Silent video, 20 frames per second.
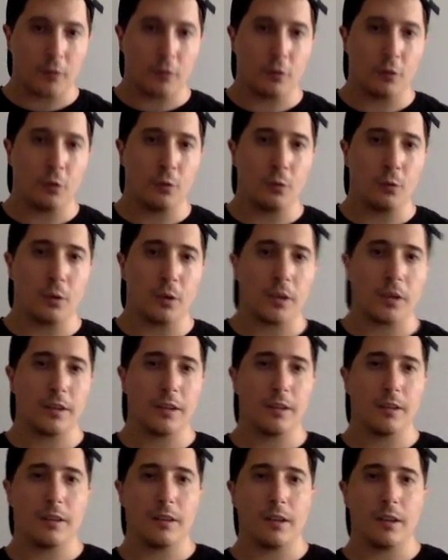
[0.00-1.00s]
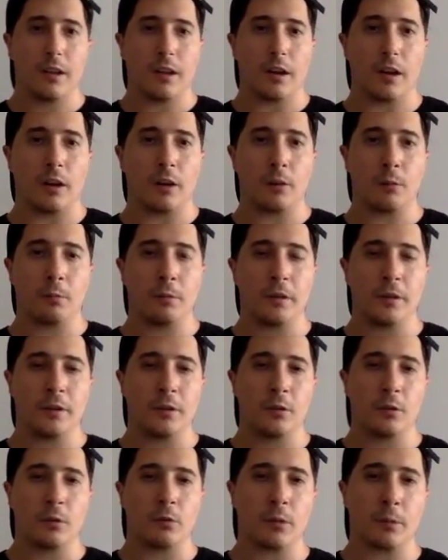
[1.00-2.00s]
To our
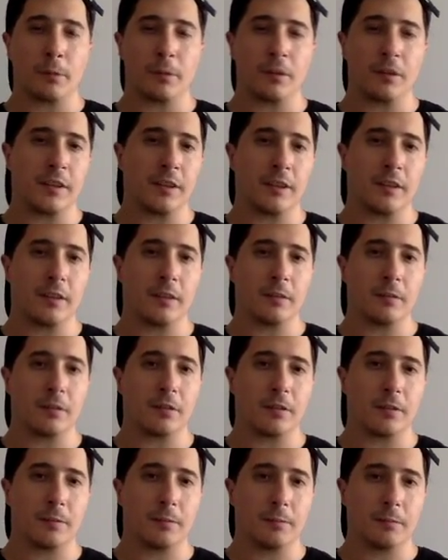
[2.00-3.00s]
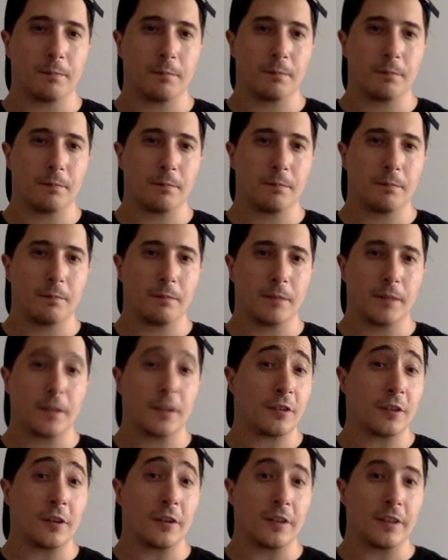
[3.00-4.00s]
political representatives,
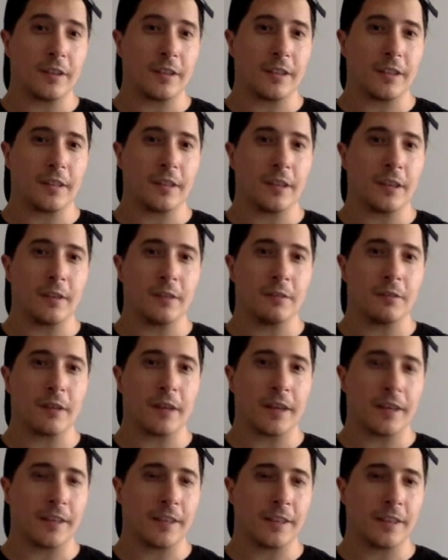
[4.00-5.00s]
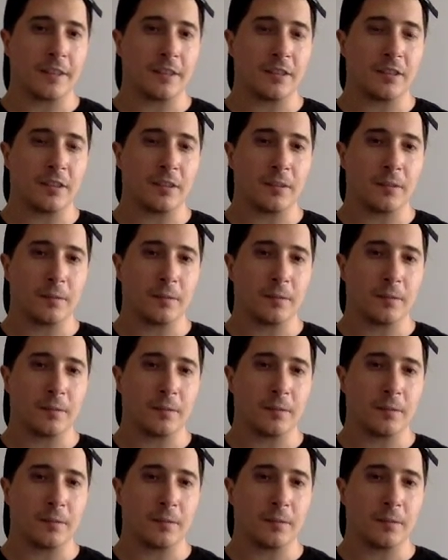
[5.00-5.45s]
certainly gun violence